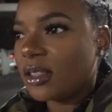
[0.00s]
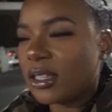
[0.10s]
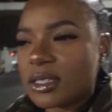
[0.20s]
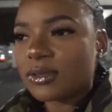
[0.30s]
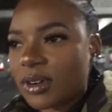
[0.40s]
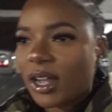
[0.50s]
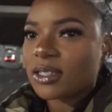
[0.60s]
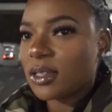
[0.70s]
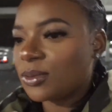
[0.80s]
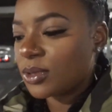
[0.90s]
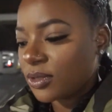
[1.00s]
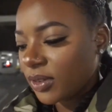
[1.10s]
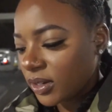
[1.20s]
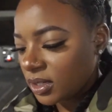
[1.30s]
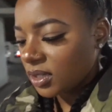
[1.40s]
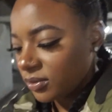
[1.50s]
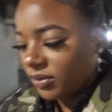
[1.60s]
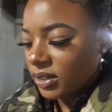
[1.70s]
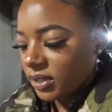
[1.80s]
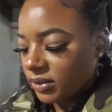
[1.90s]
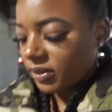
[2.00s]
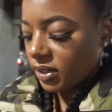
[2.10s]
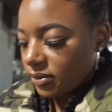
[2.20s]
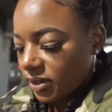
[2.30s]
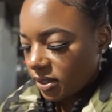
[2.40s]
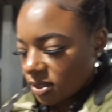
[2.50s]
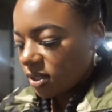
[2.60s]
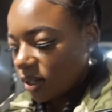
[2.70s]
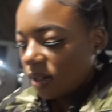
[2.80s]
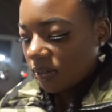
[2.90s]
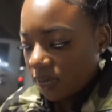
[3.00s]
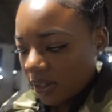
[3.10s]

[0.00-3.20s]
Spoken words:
this rising was very, very, very, very tough.